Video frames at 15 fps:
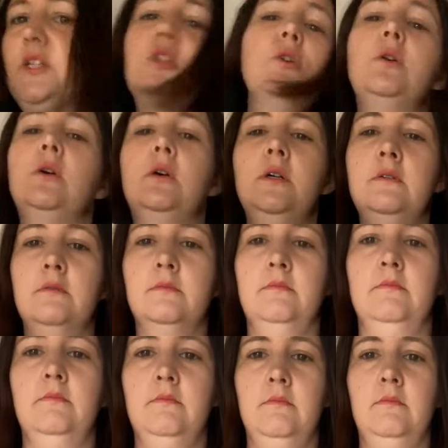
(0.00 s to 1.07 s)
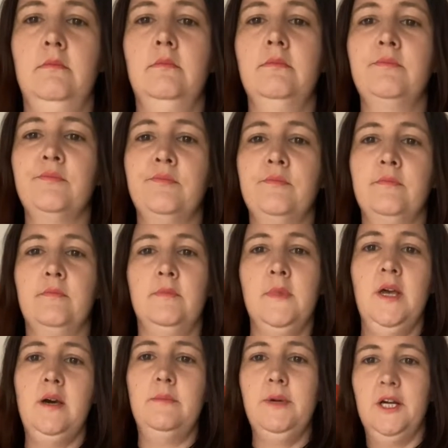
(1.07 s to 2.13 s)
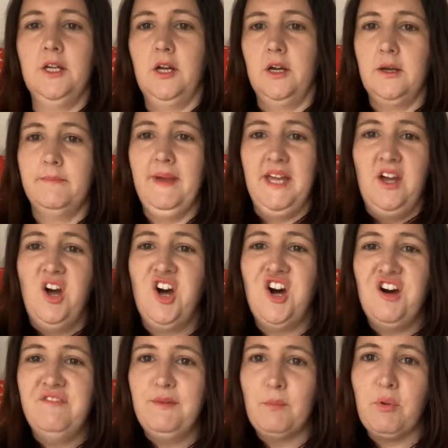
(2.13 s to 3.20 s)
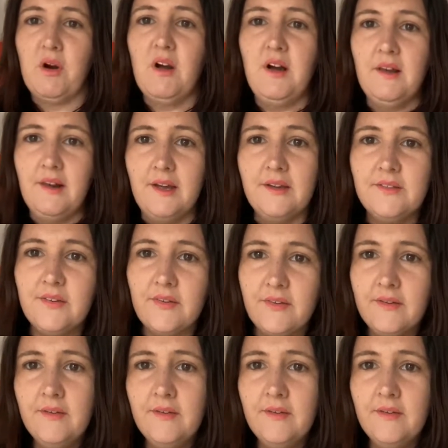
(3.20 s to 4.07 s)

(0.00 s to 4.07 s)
sure how much, I could make half a bralette